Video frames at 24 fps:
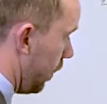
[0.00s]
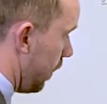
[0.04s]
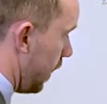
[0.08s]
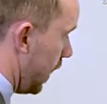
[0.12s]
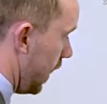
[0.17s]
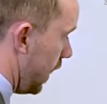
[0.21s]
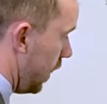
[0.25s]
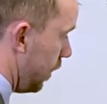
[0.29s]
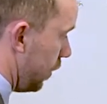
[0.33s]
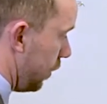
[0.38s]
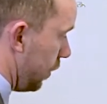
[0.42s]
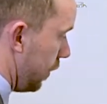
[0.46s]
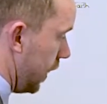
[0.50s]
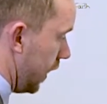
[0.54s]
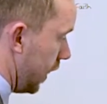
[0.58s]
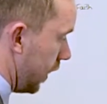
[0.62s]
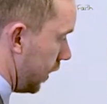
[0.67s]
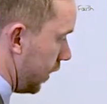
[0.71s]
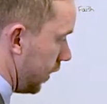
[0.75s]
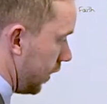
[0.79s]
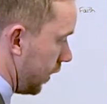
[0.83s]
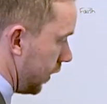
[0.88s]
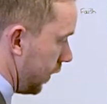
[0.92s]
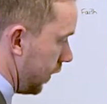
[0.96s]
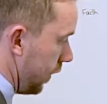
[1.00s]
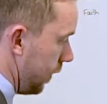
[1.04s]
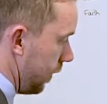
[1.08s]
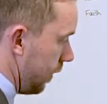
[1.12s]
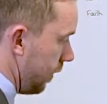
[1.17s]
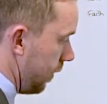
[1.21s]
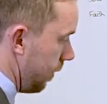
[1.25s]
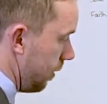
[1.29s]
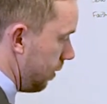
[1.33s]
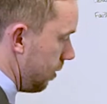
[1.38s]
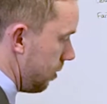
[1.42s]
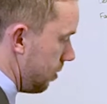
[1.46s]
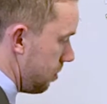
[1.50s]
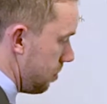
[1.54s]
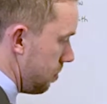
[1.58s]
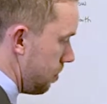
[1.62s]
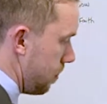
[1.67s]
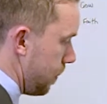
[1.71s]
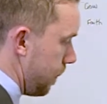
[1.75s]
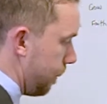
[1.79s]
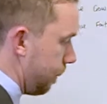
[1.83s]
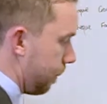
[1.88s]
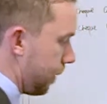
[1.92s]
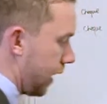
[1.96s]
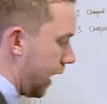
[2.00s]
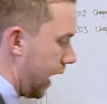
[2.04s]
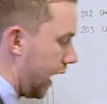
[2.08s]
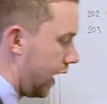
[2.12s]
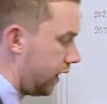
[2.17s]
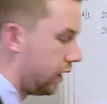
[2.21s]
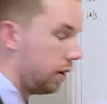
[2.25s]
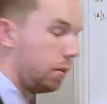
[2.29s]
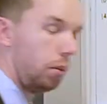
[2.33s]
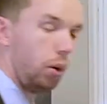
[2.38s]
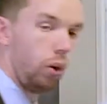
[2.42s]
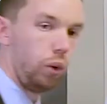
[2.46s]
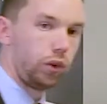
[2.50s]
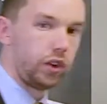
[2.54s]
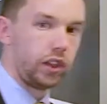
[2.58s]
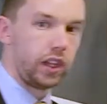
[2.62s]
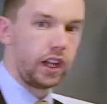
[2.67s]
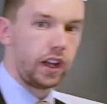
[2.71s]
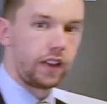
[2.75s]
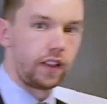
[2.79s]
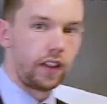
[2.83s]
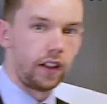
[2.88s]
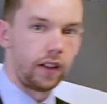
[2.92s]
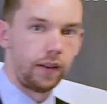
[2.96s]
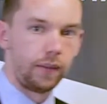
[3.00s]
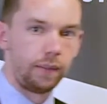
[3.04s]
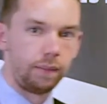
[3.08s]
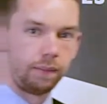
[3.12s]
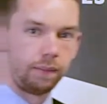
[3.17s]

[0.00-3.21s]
of these figures, add them all together.